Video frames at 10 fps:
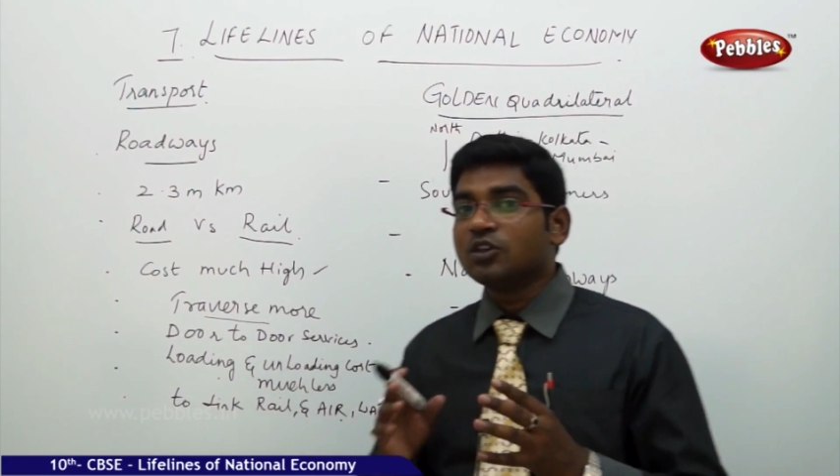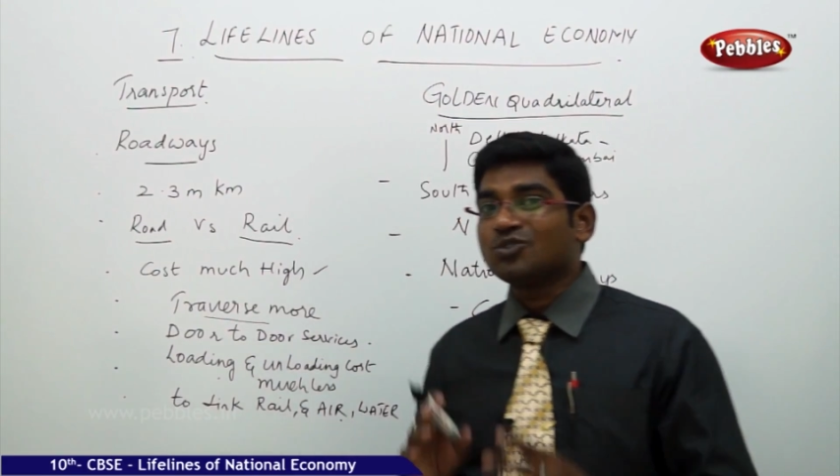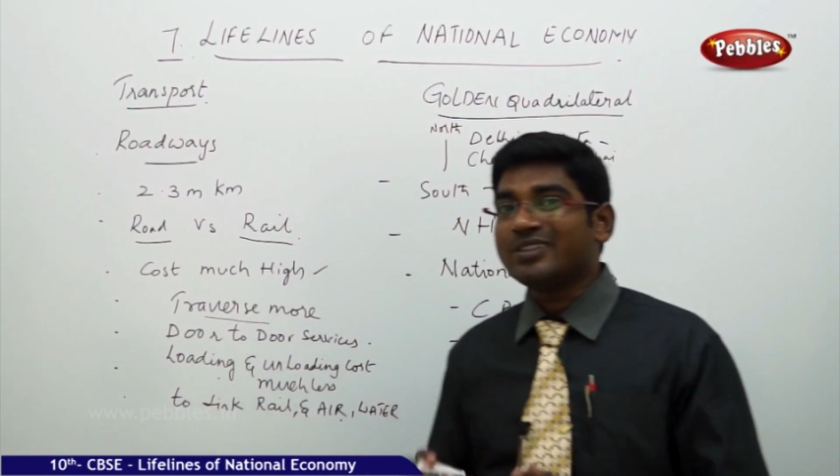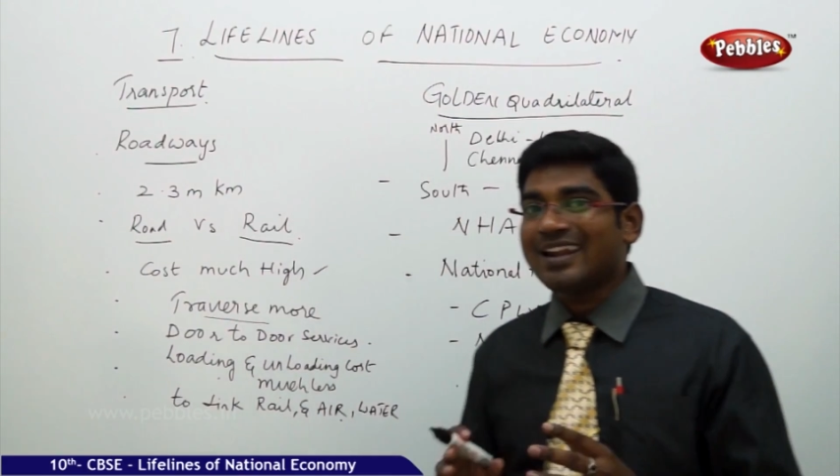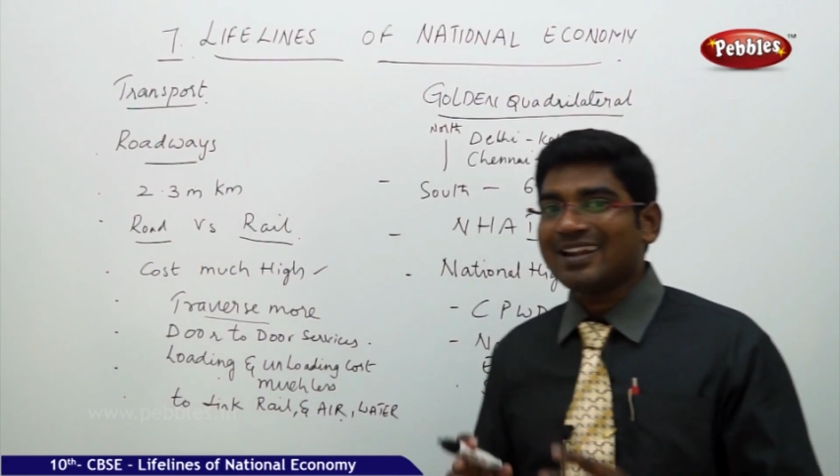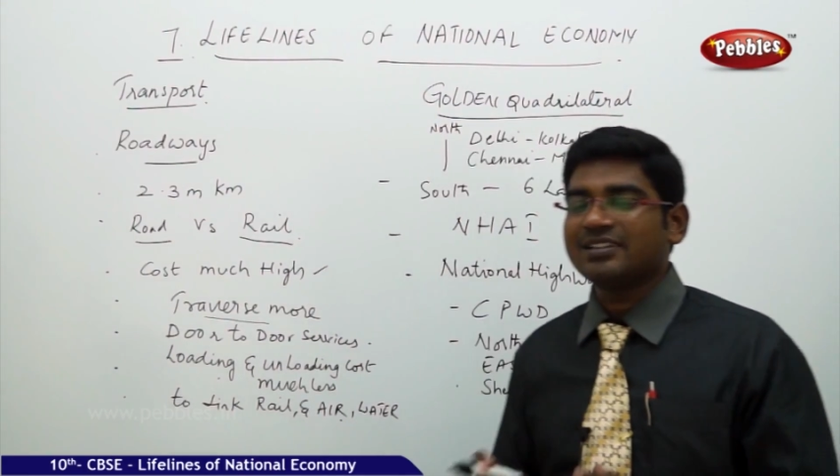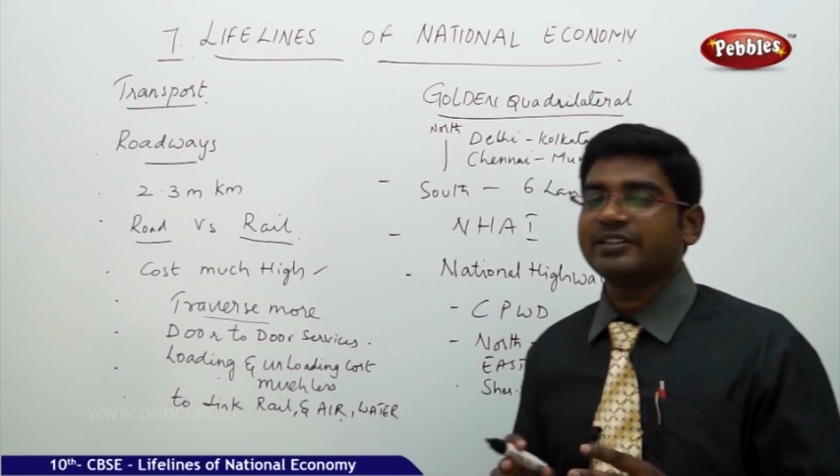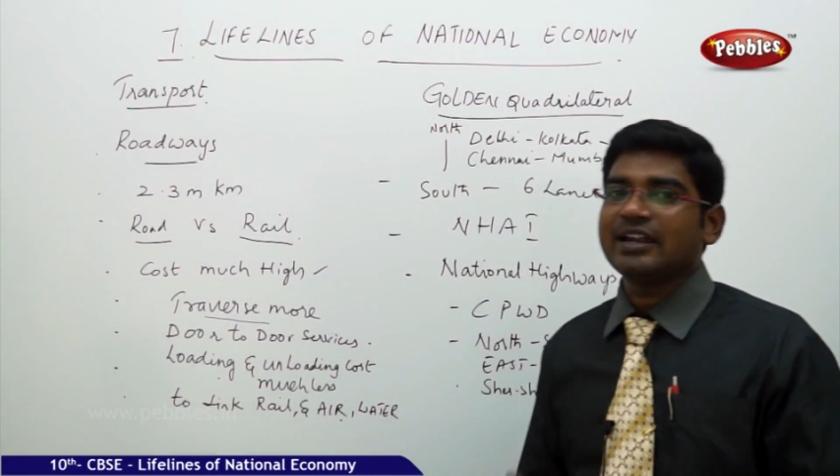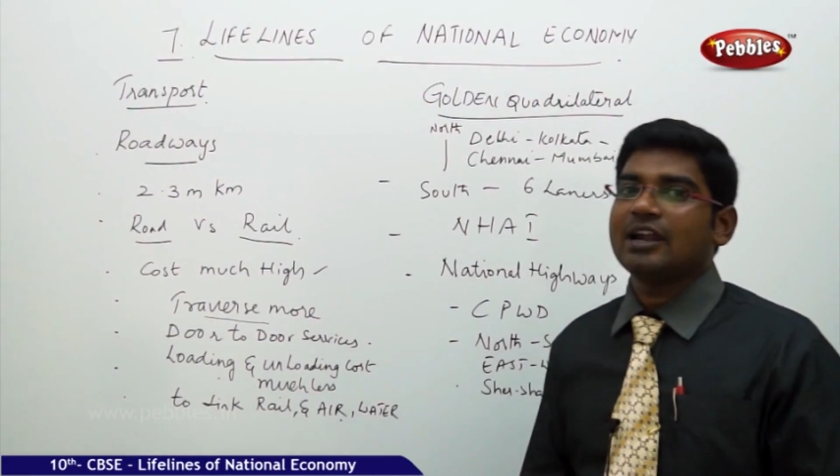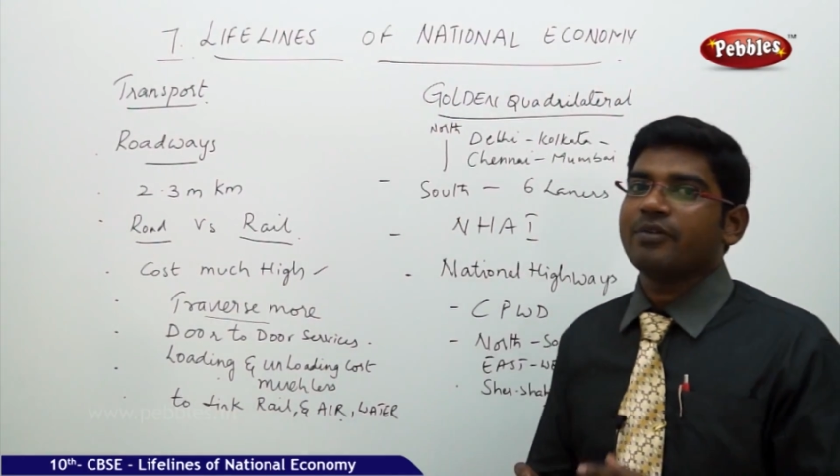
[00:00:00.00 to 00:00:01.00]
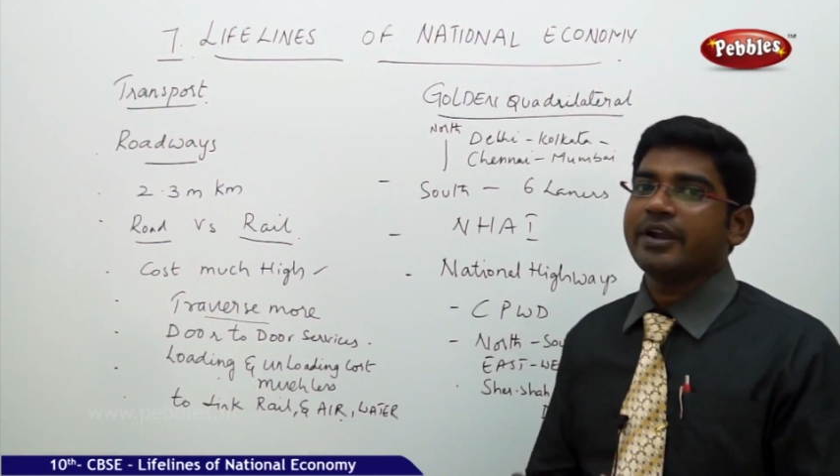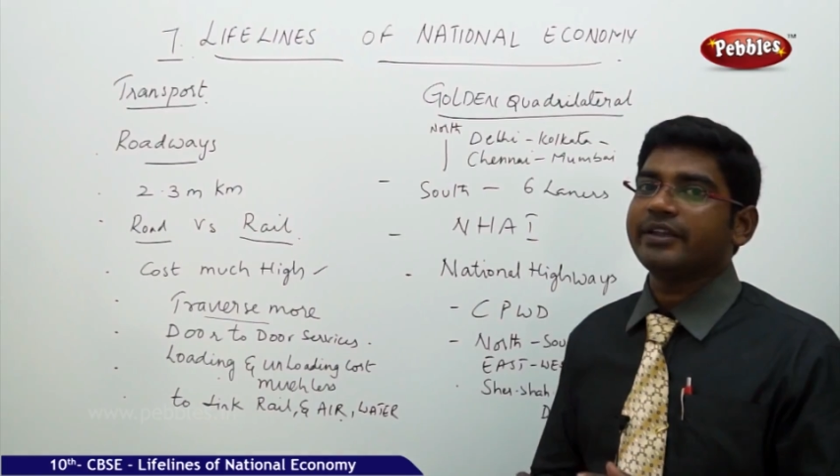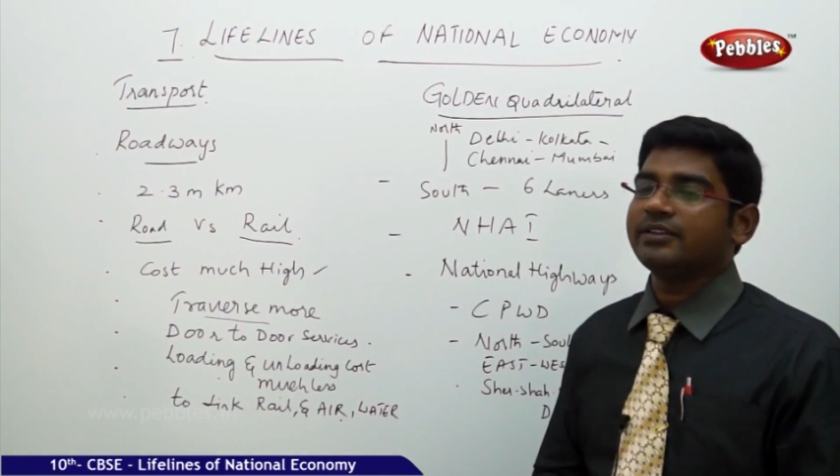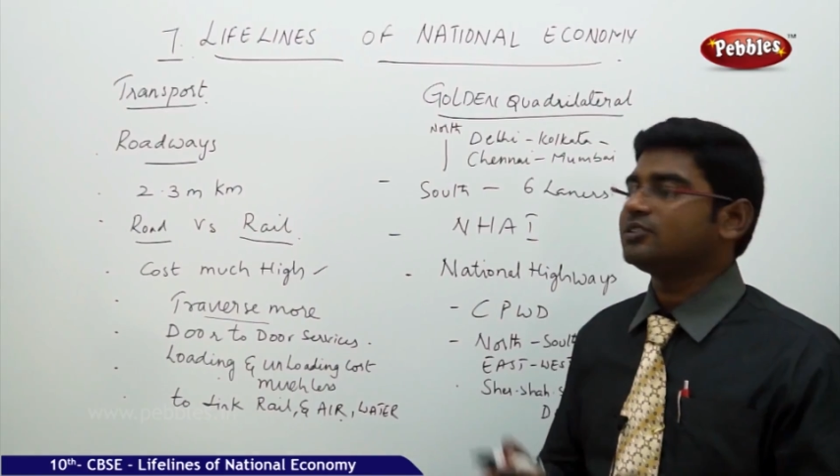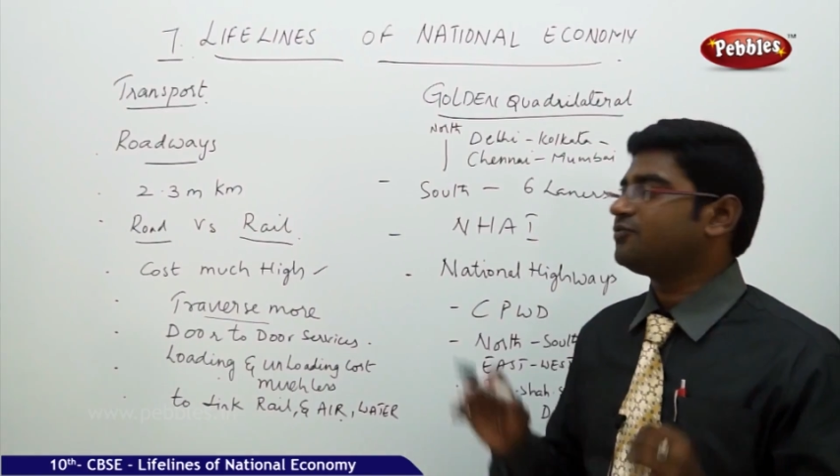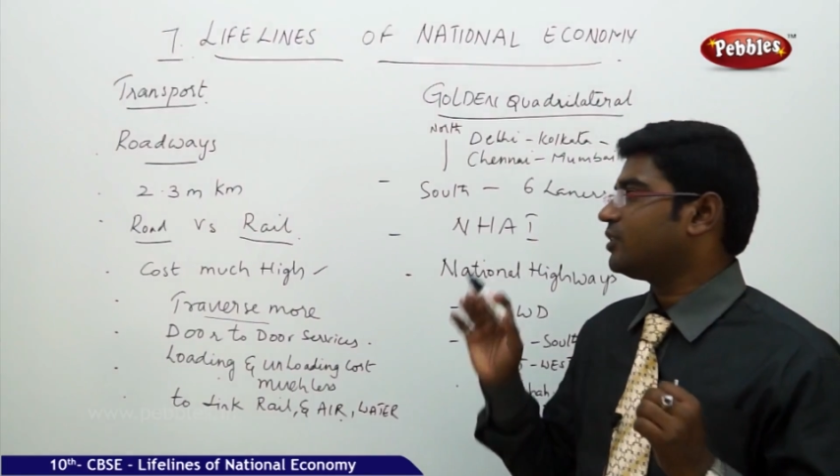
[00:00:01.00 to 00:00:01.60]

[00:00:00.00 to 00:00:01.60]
so there are certain advantages